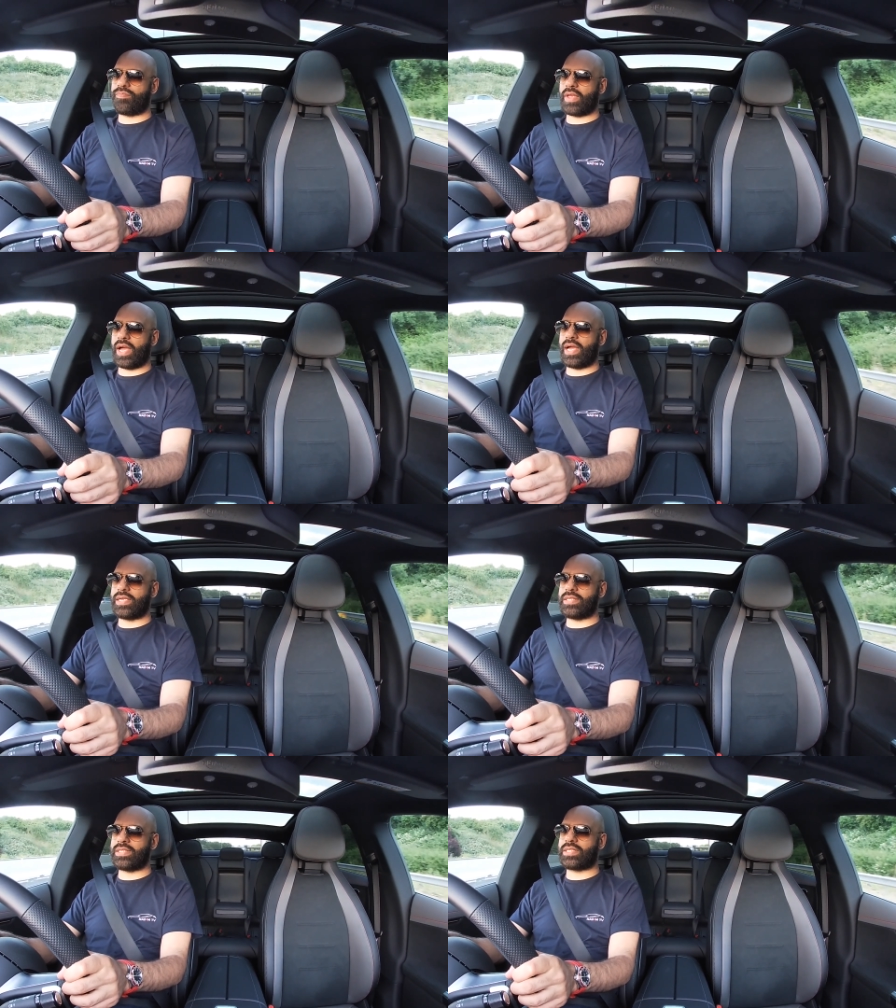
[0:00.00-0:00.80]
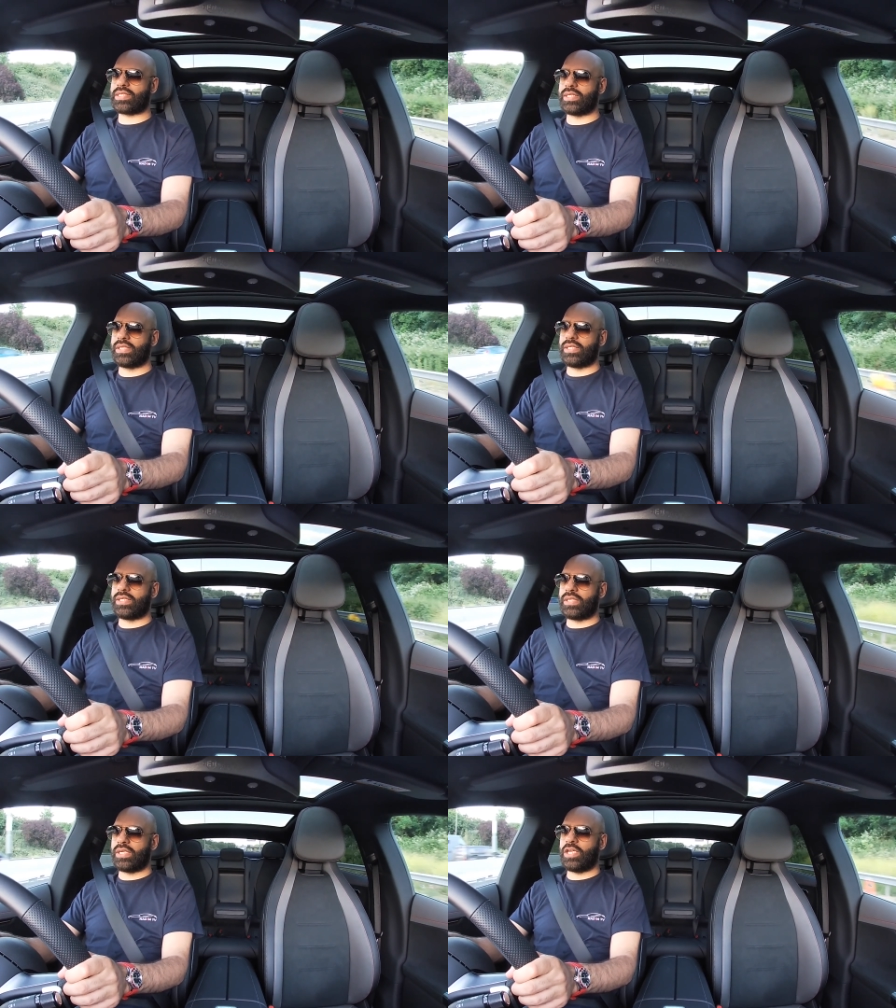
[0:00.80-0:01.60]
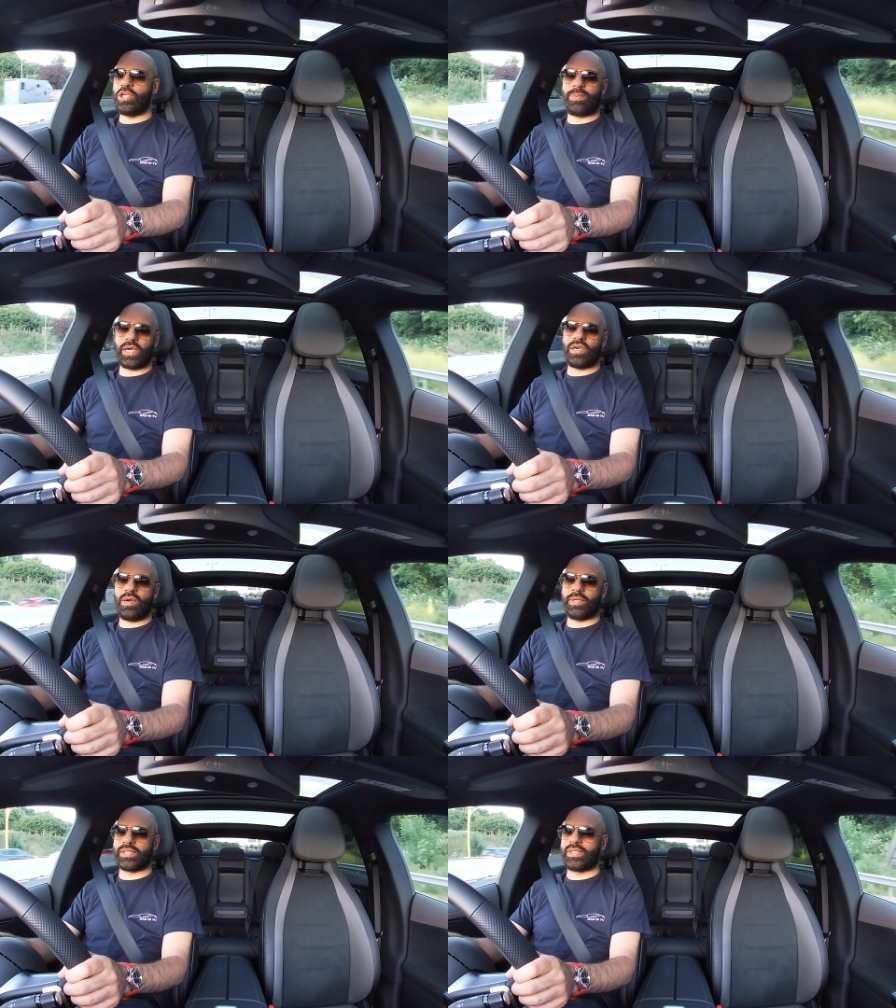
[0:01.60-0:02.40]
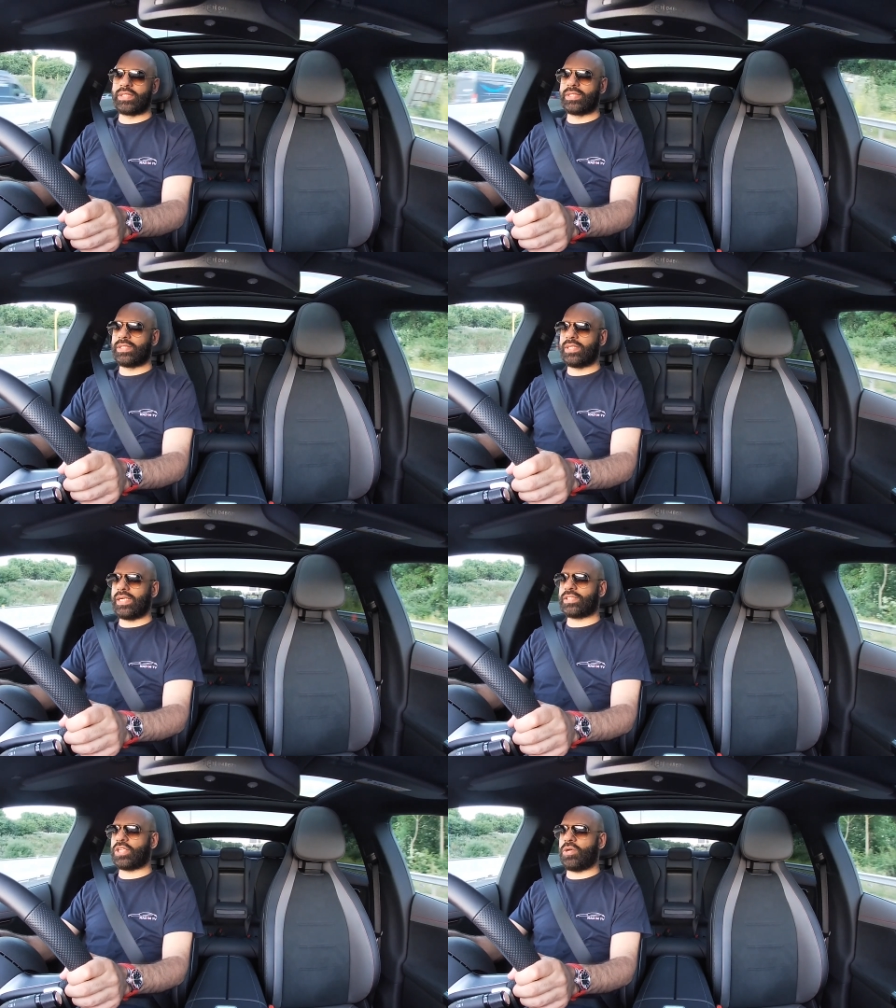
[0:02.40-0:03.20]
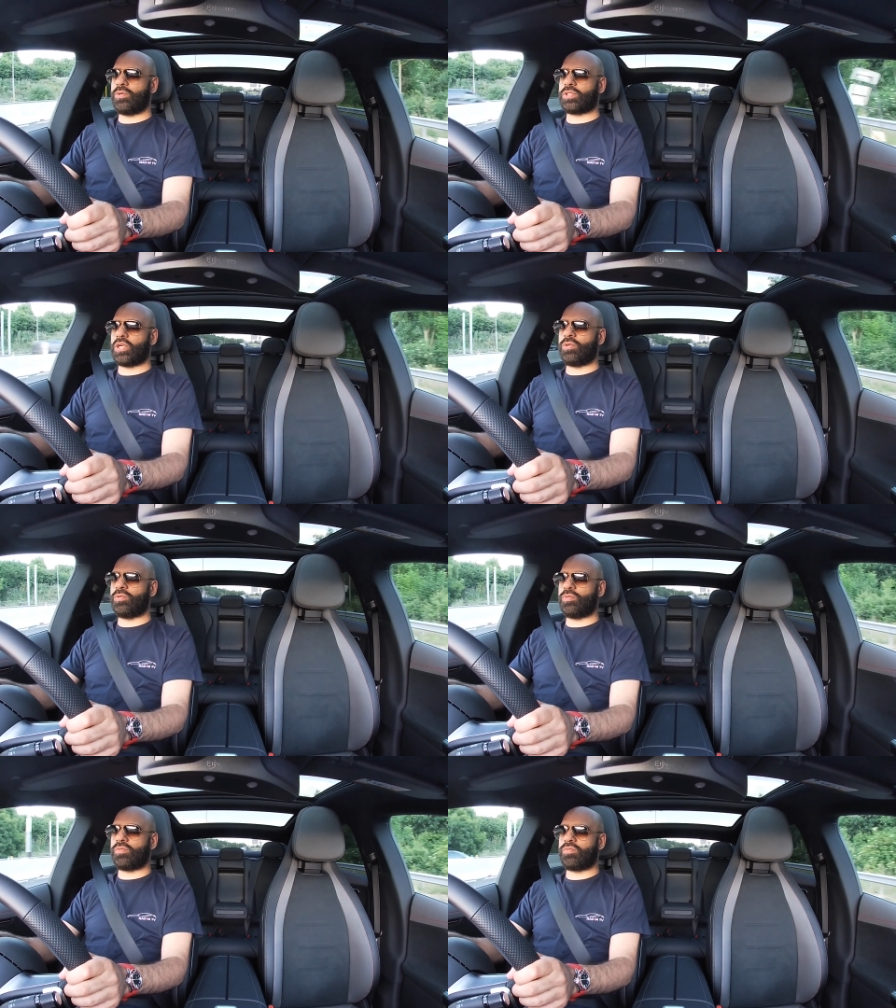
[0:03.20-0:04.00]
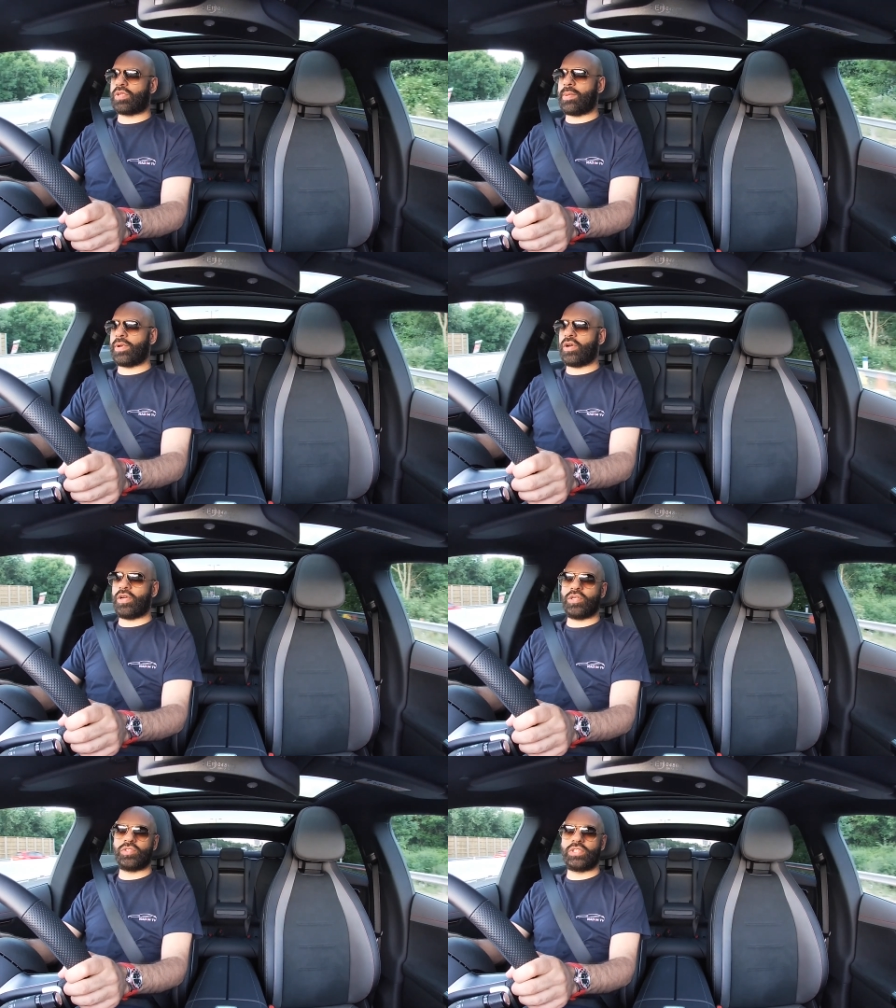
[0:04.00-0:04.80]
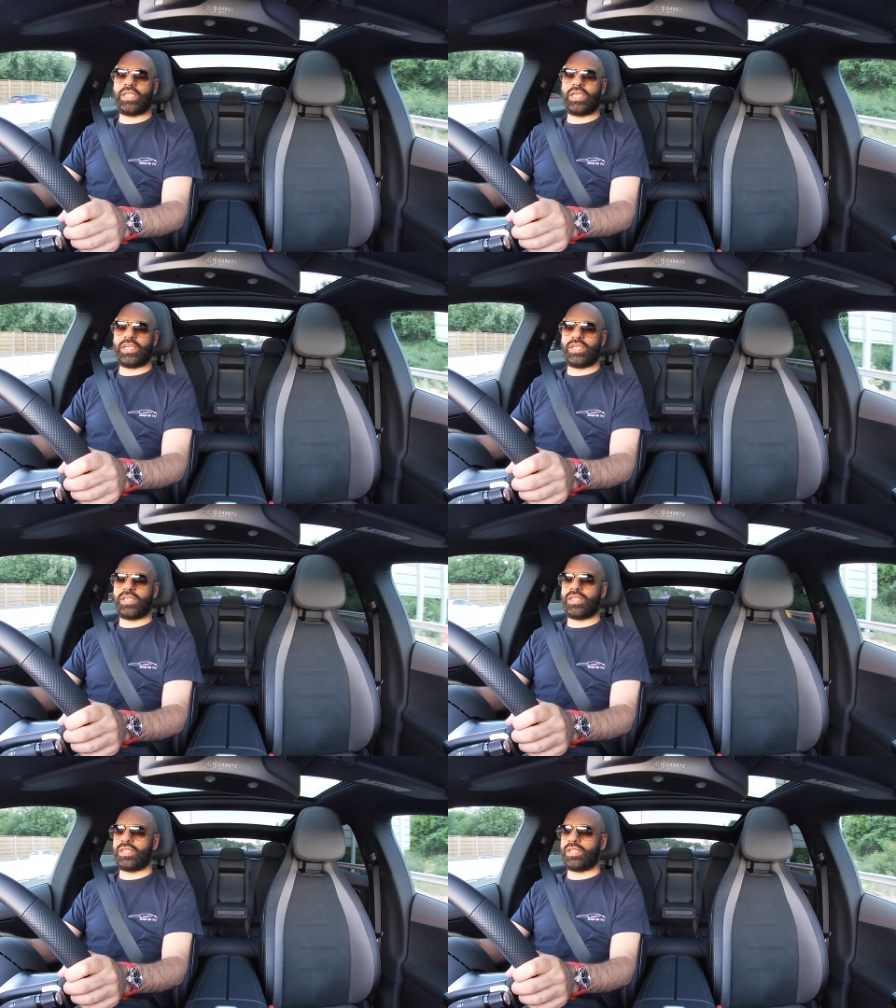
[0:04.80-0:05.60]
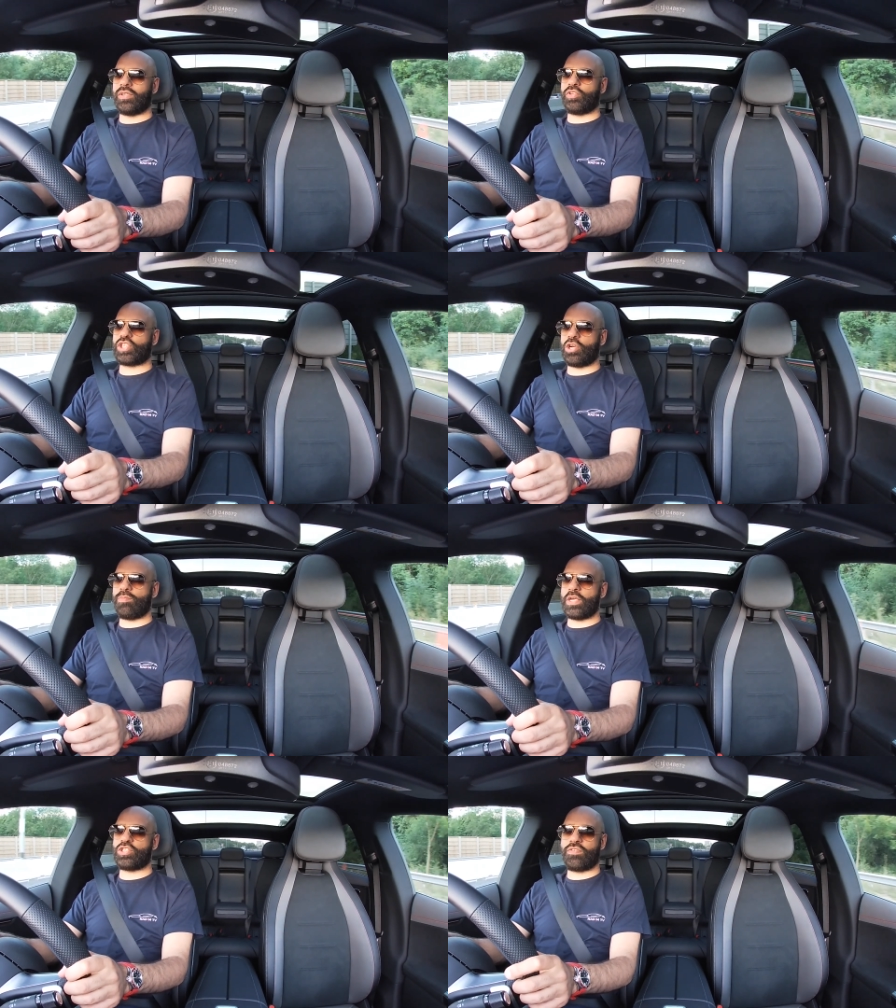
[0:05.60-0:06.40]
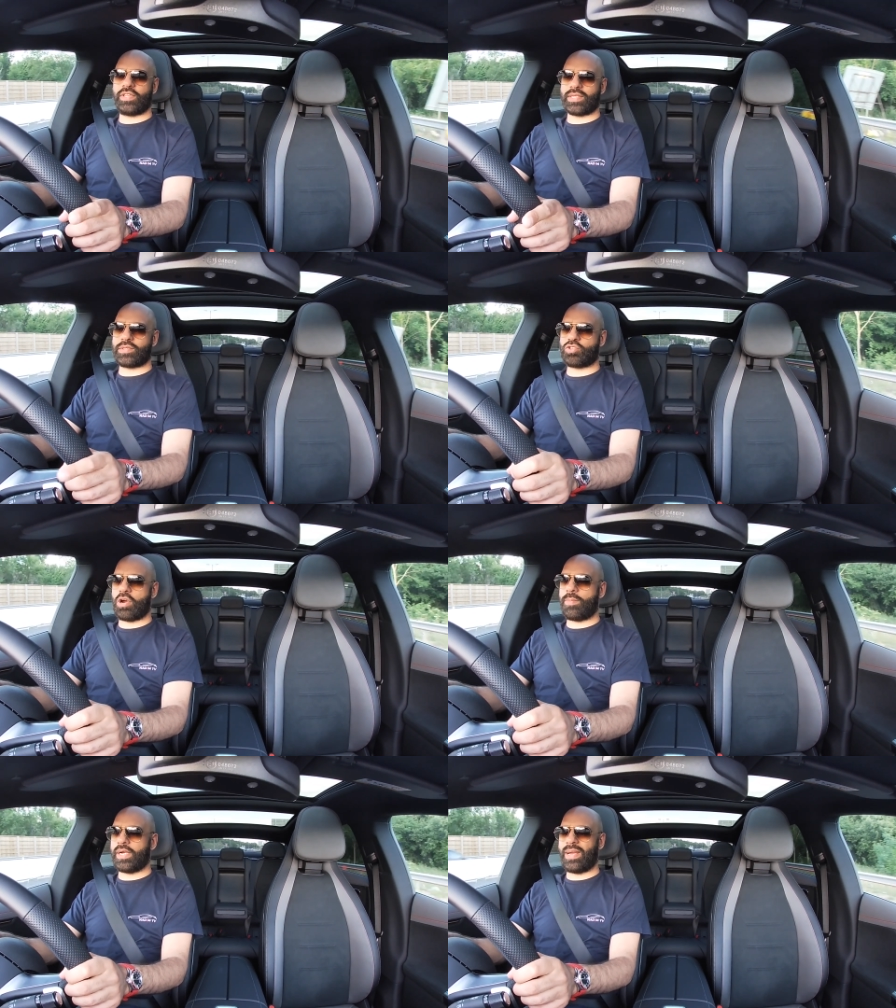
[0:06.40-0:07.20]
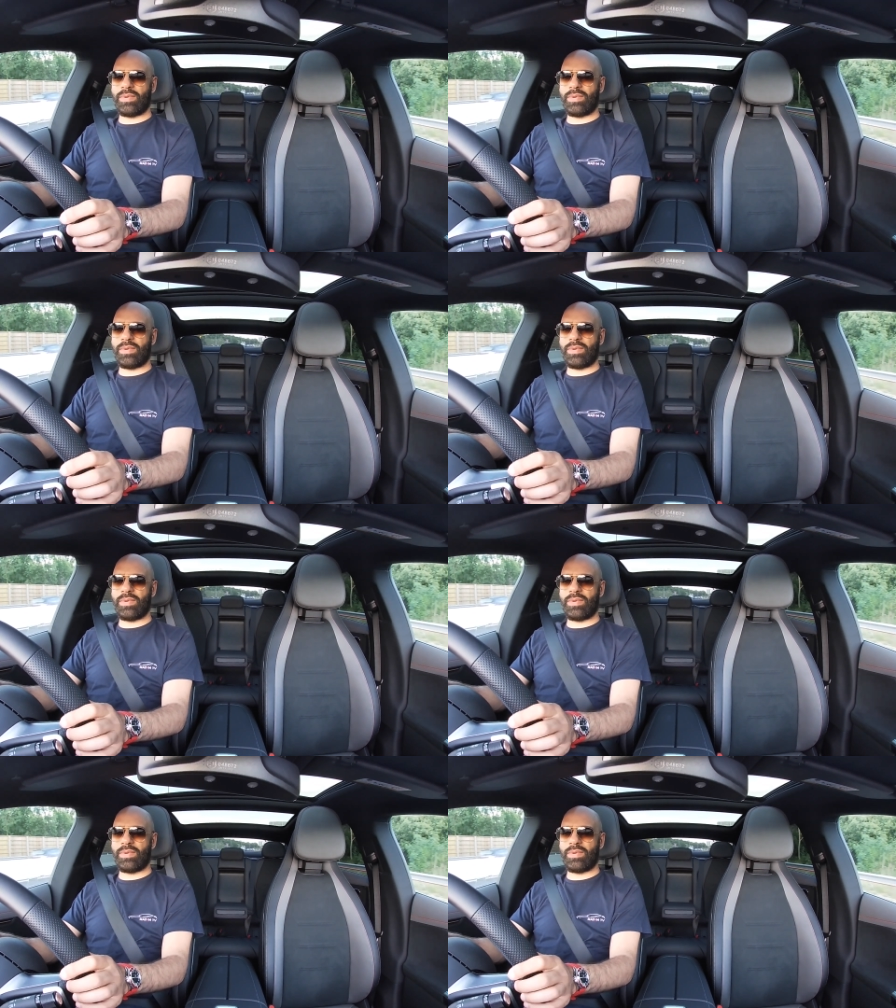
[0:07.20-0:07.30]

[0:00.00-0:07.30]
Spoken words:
and a new plug-in hybrid. So keep an eye on the channel. Make sure you hit that subscribe button. Let